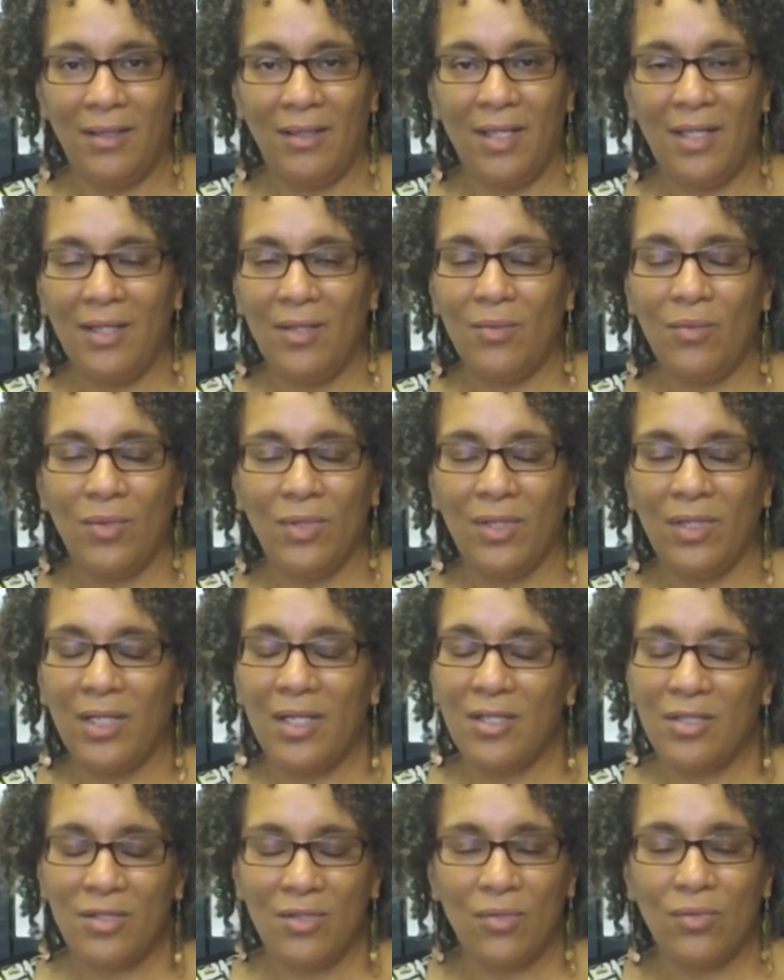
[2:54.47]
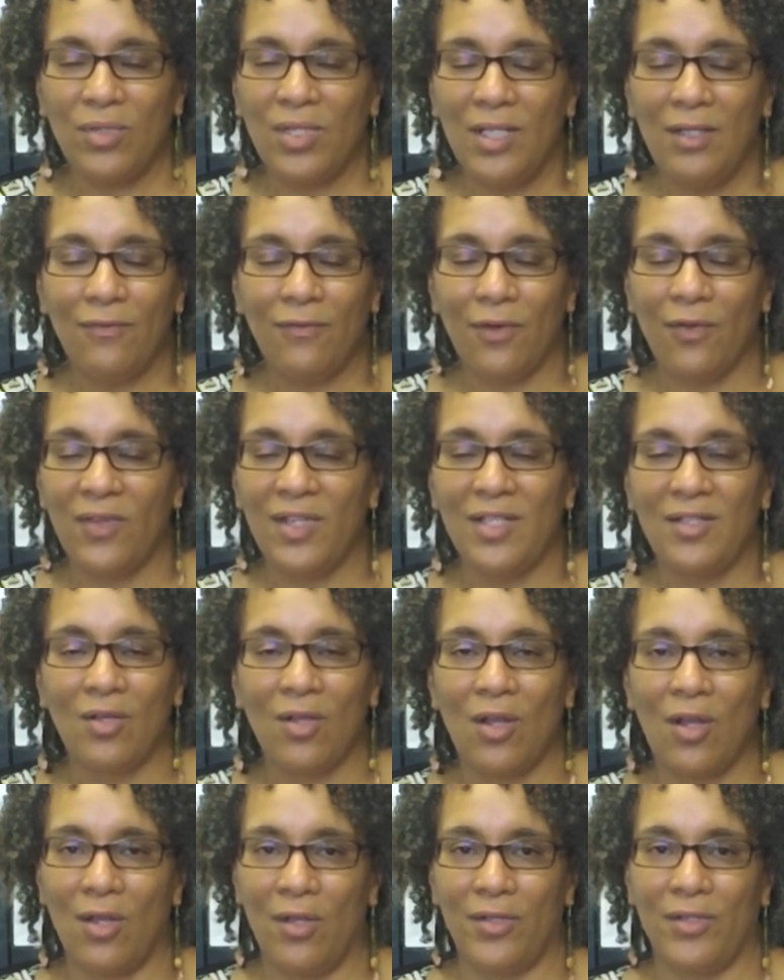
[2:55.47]
then there really is no need for these
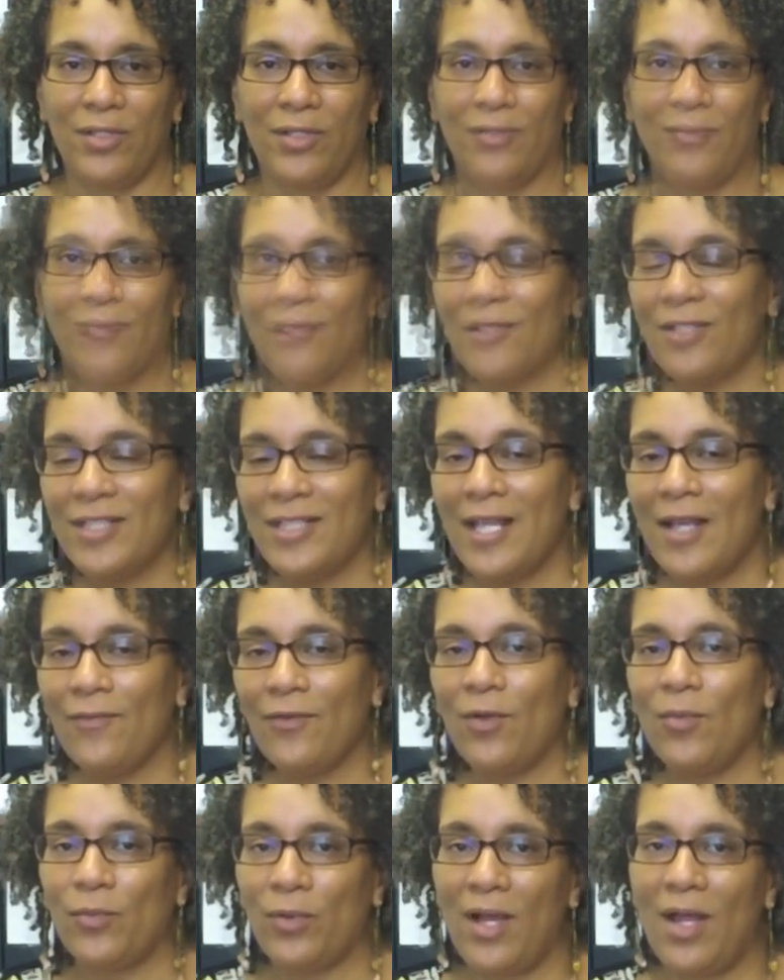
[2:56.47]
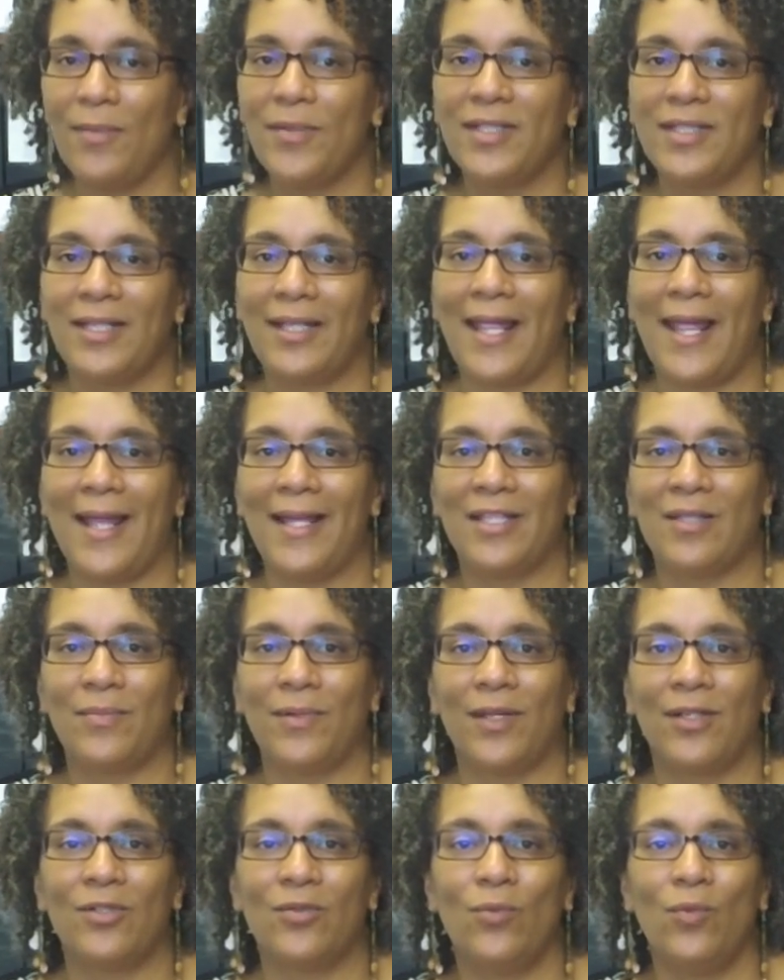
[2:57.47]
laws. There are several promising
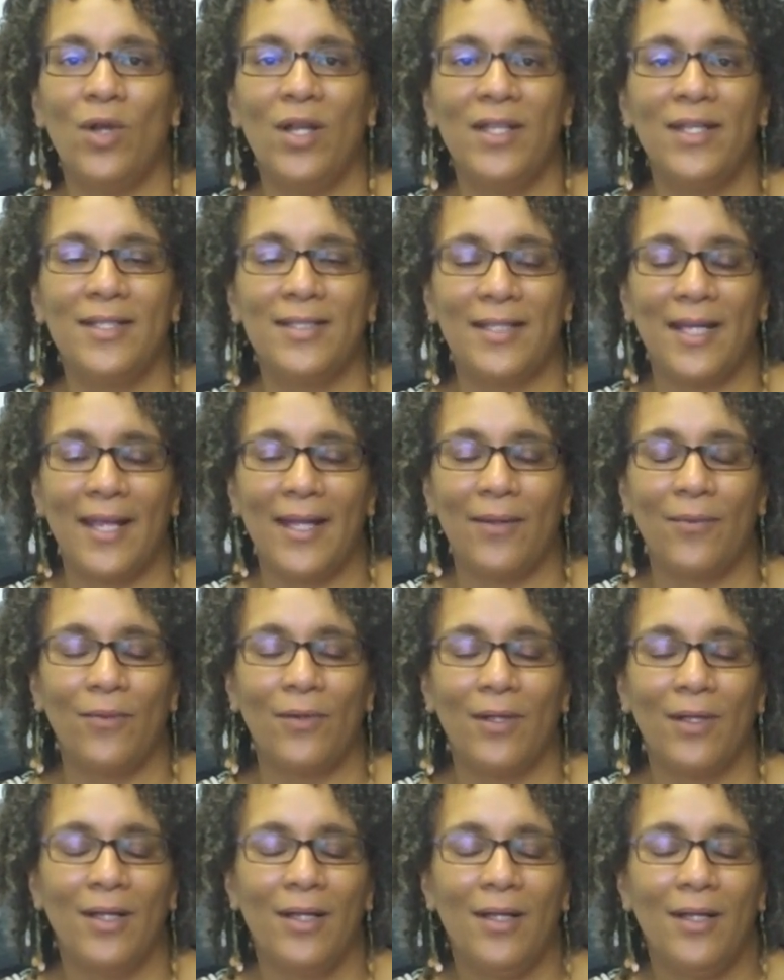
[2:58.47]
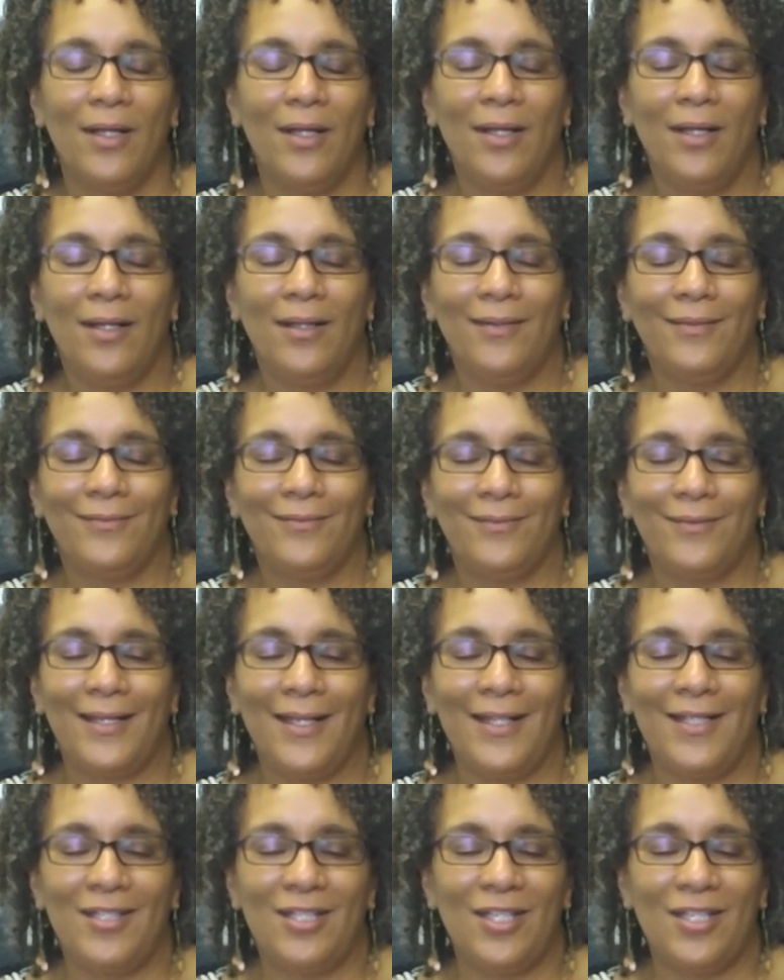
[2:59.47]
aspects. One is that
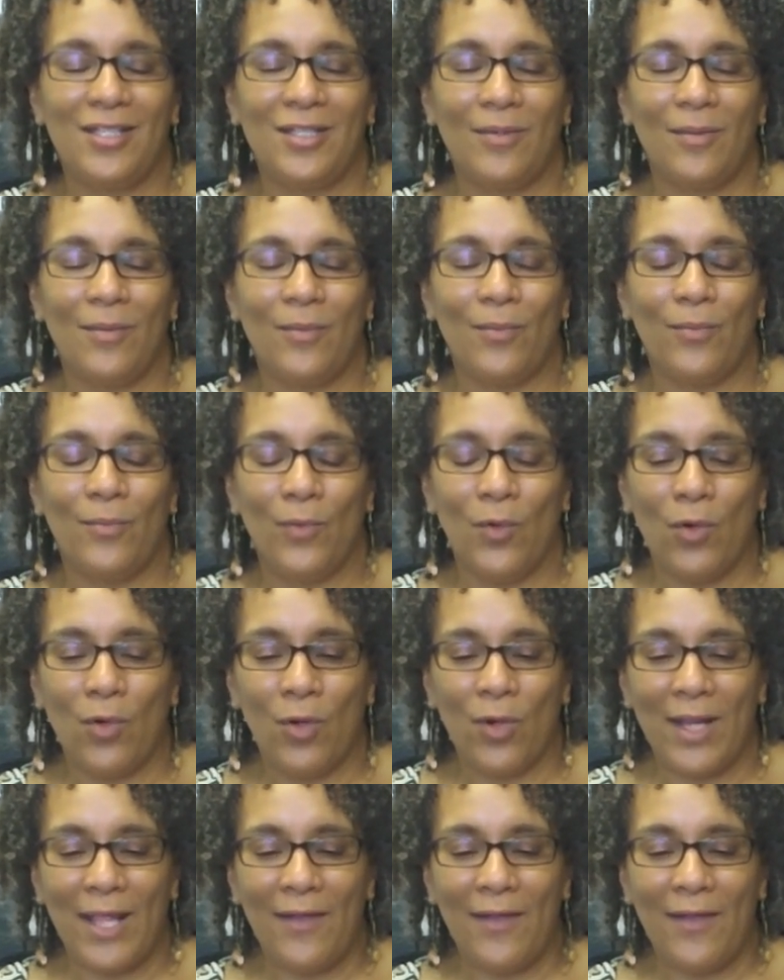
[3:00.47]
it's just more